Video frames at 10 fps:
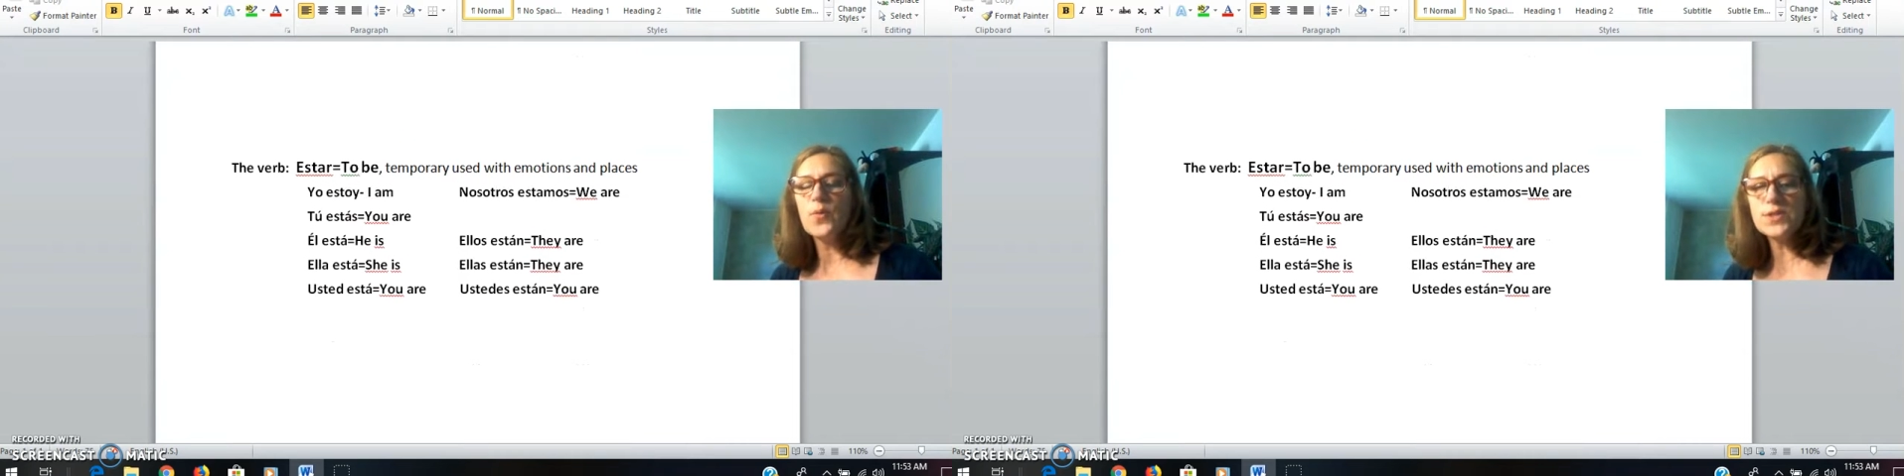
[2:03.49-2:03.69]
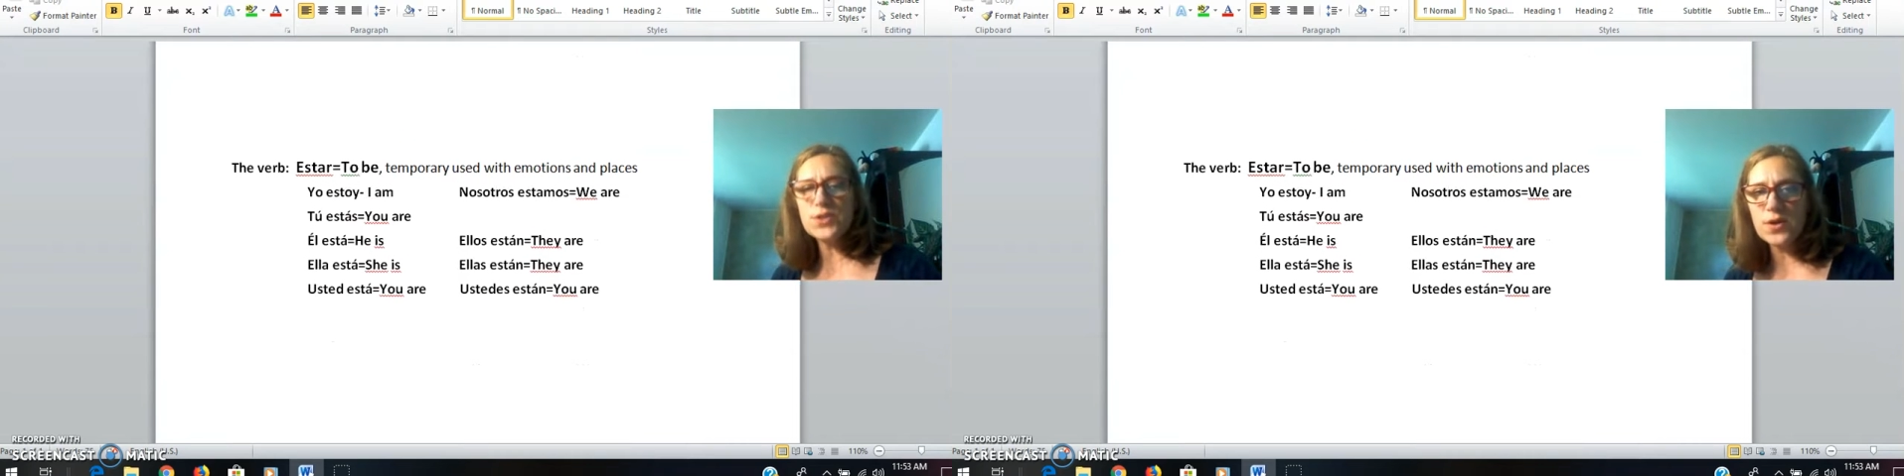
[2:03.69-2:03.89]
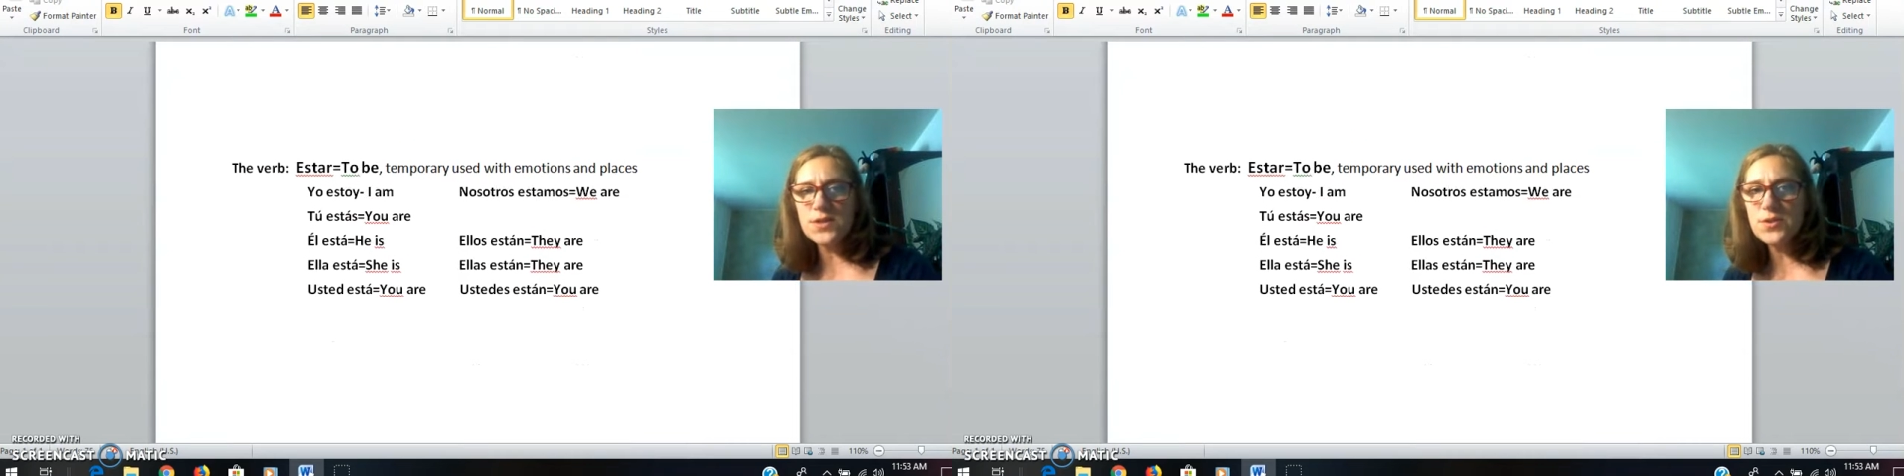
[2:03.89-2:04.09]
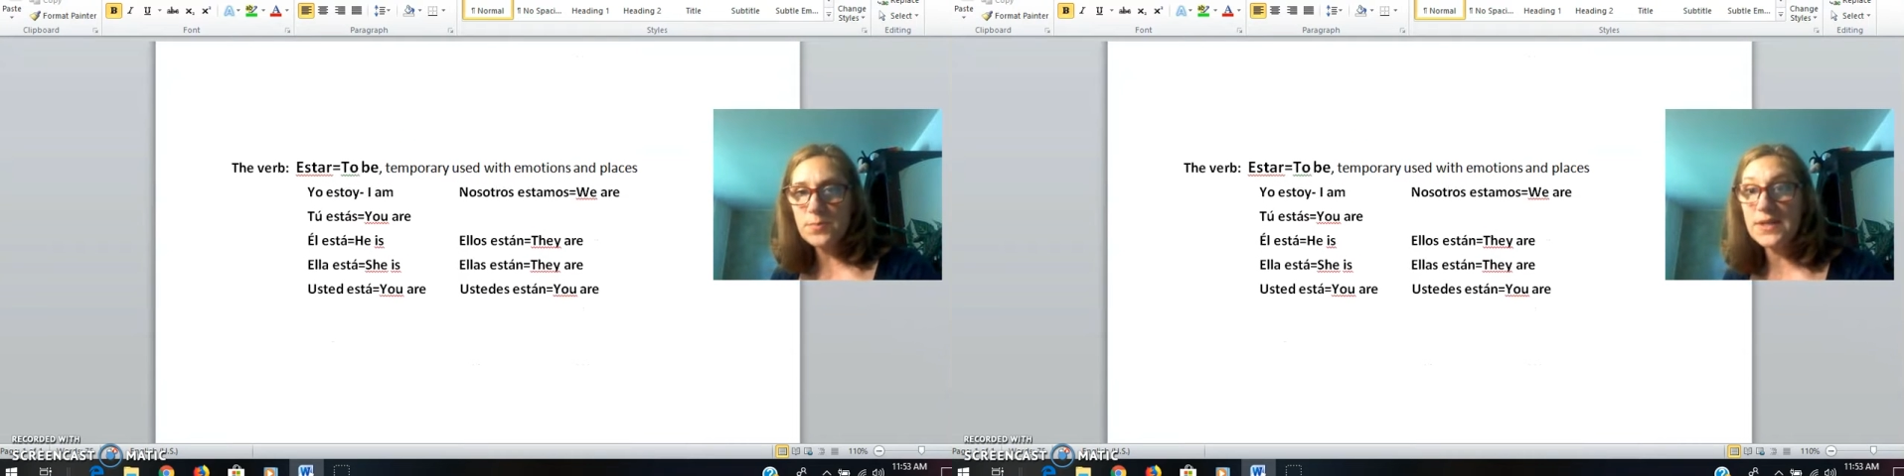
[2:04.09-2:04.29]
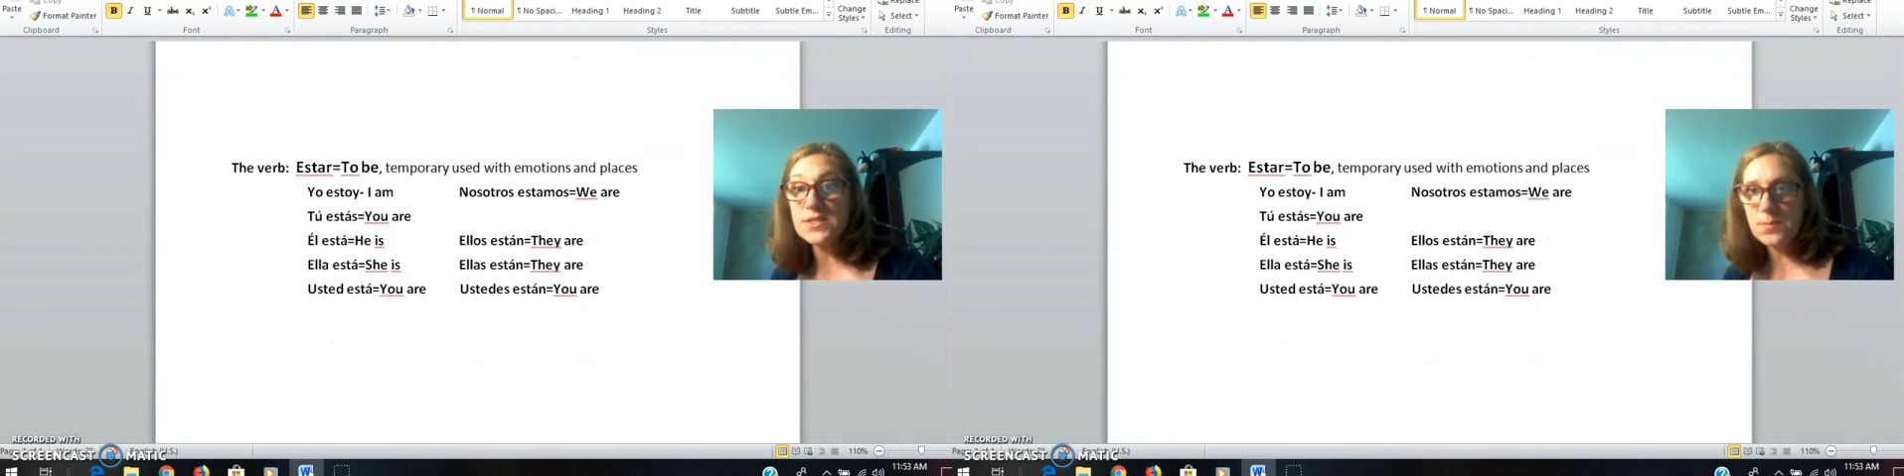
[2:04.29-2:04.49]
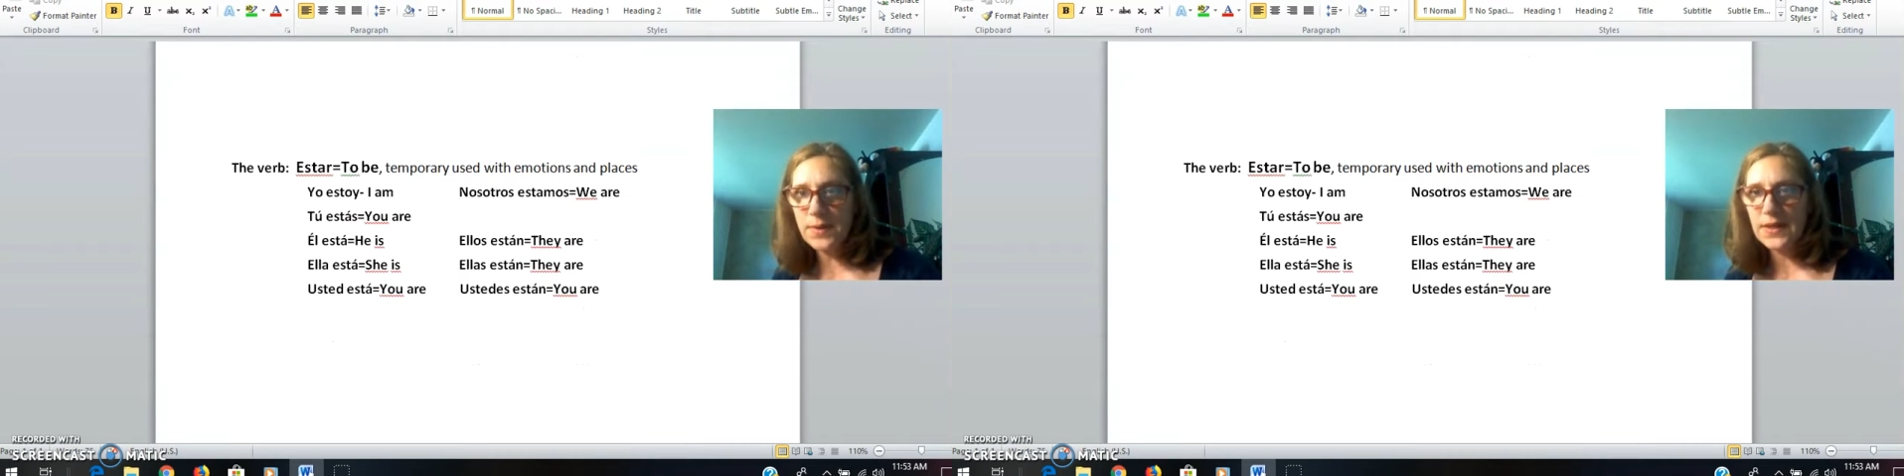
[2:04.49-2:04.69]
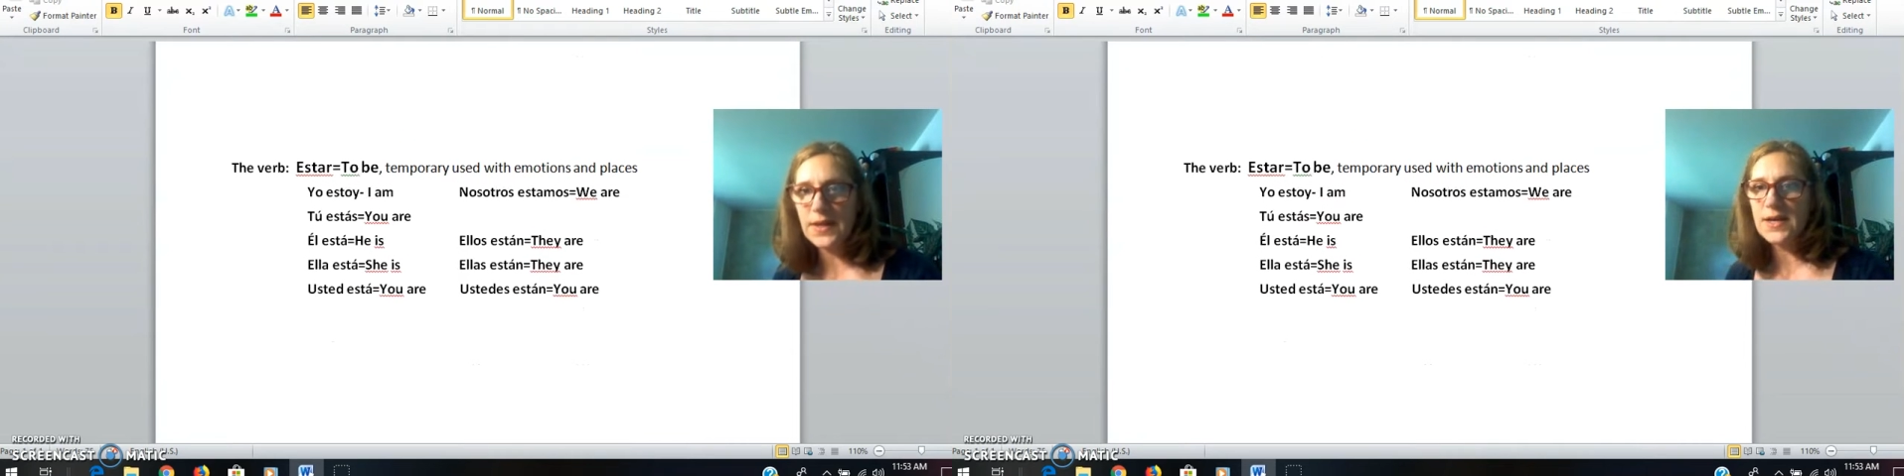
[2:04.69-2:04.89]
which also means to be.